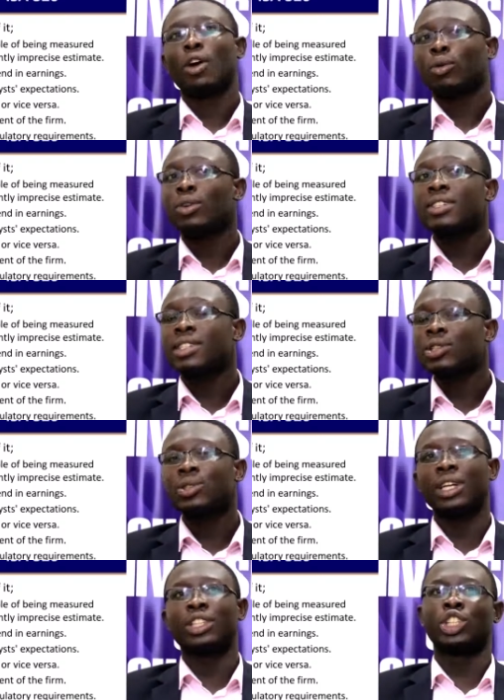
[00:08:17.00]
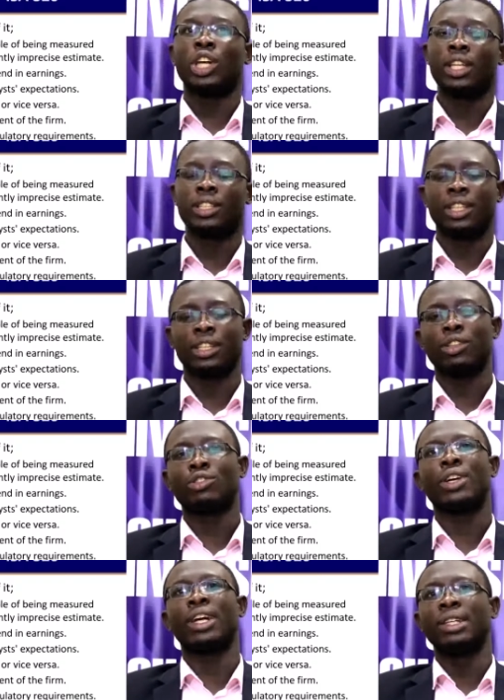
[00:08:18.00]
conceals a change in a
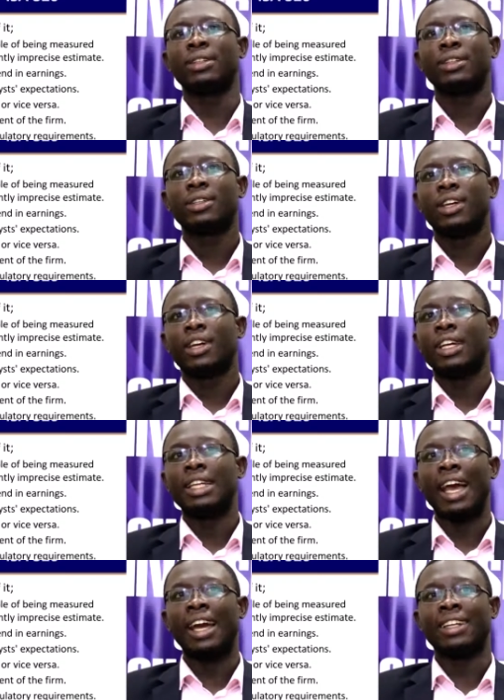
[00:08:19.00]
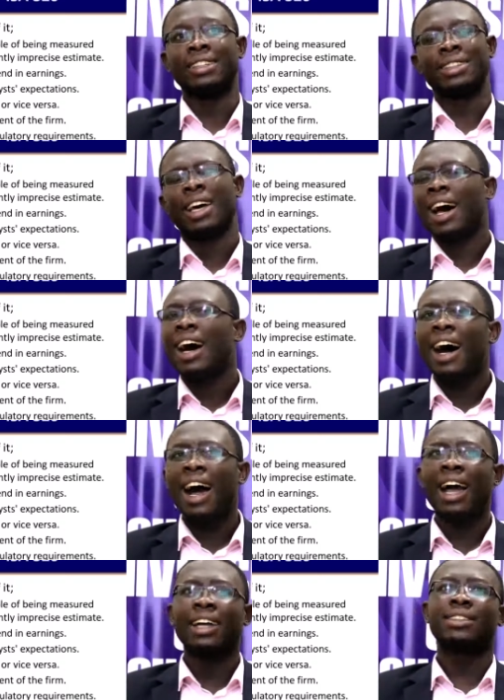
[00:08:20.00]
trend in earnings,
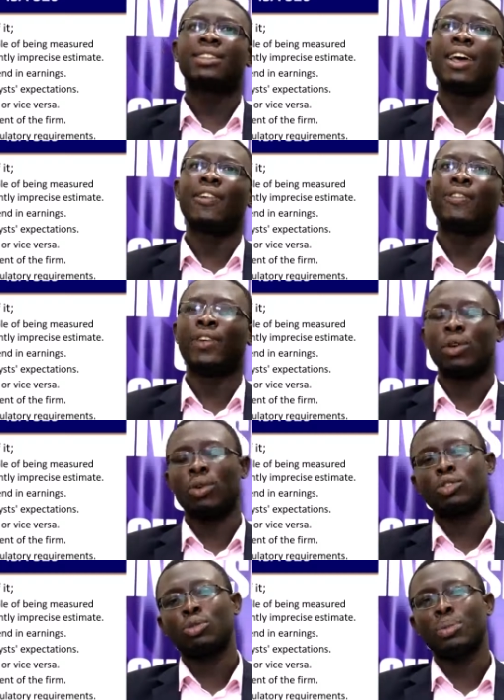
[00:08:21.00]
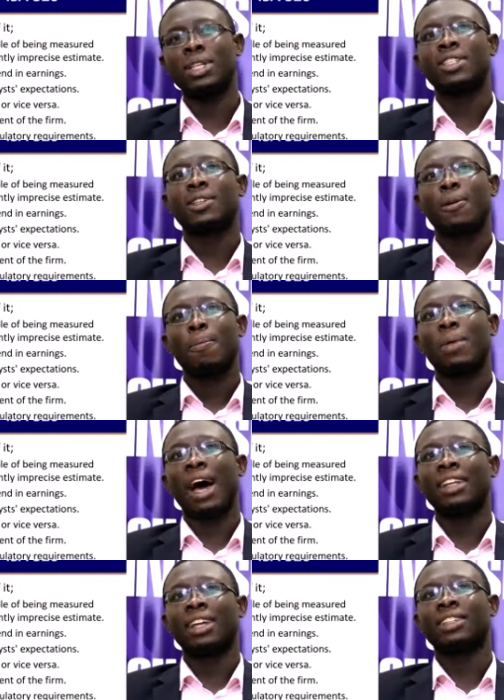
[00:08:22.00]
hides a failure to meet
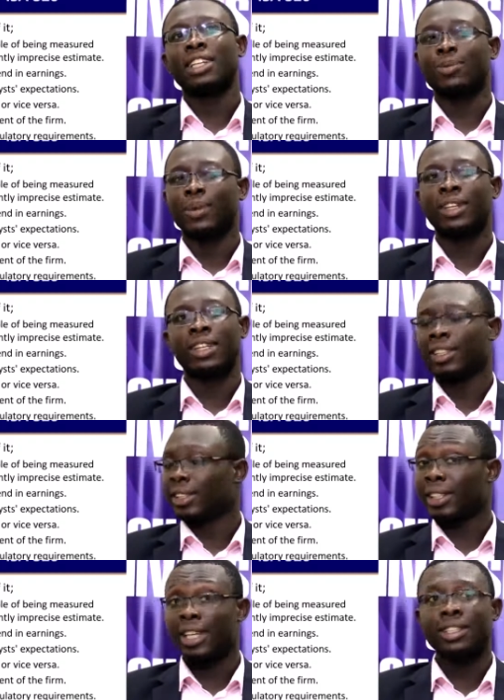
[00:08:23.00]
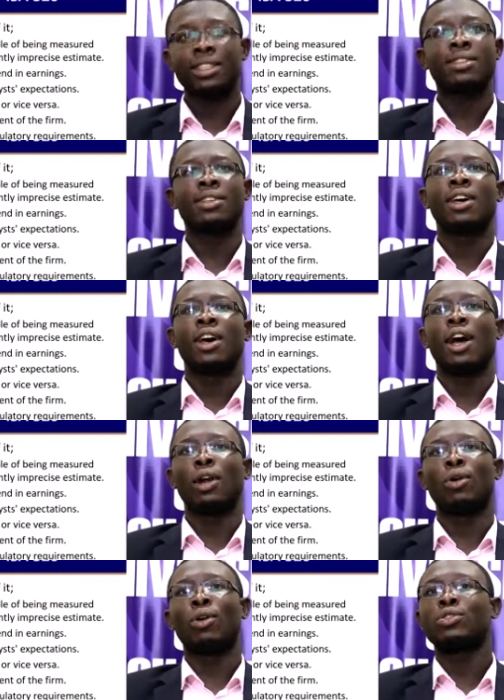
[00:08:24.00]
analyst expectation, changes a
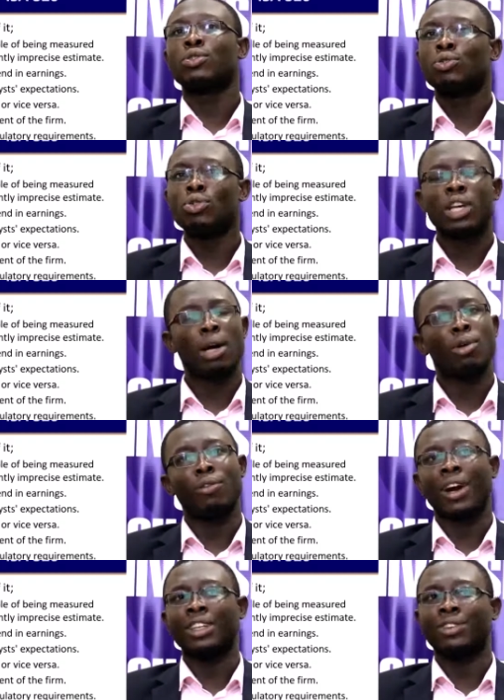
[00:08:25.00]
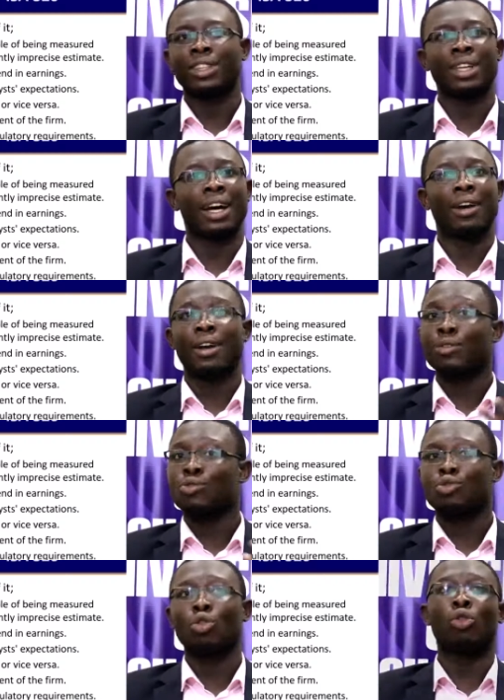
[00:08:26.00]
loss into income or vice versa, and
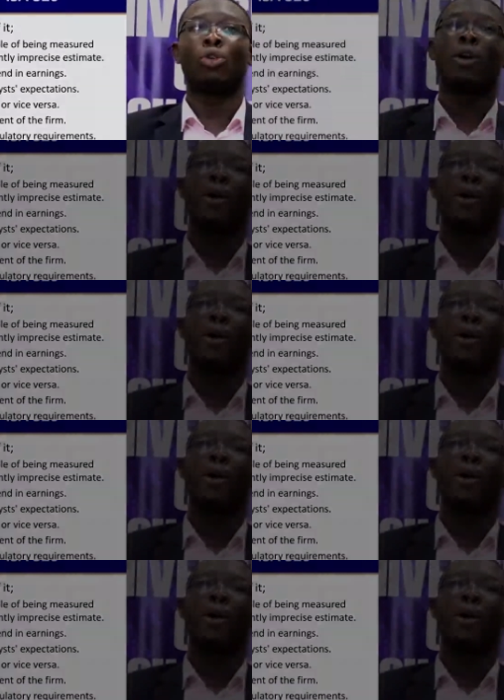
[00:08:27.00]
so